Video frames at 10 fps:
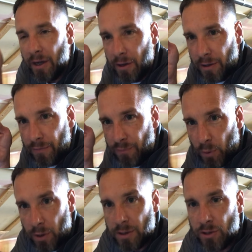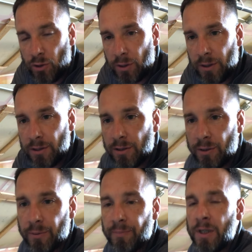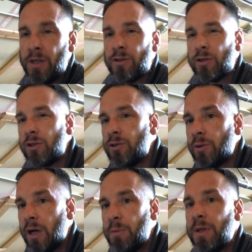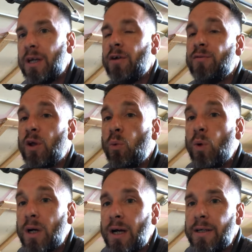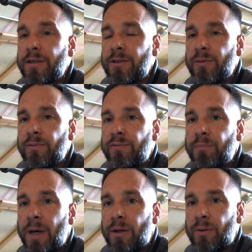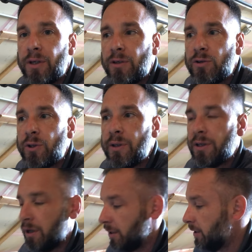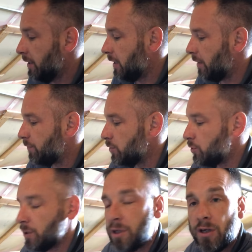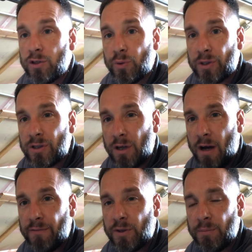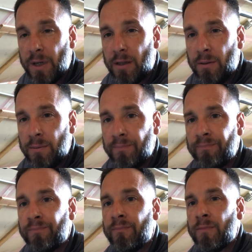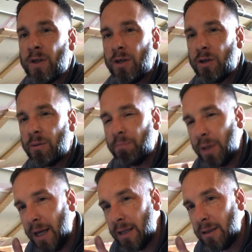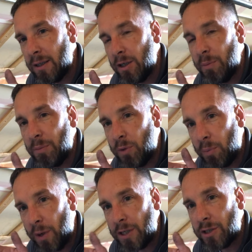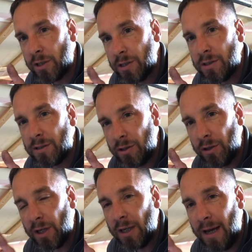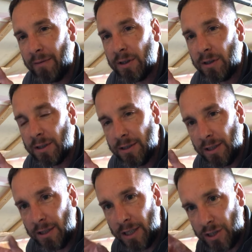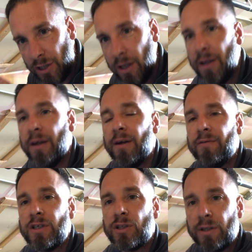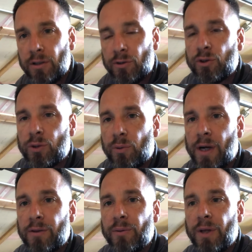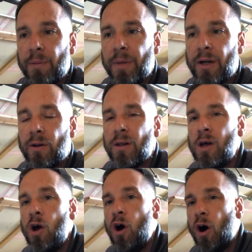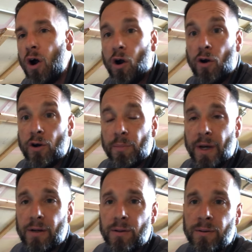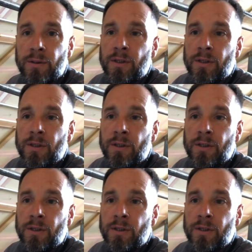area for it to drill into. So you do got to be careful on what kind of metal that you're drilling on. If you're drilling onto a softer metal, you can apply a little bit more pressure, because you're going to have a little indentation, and then eventually it'll drill right through that metal. A harder metal,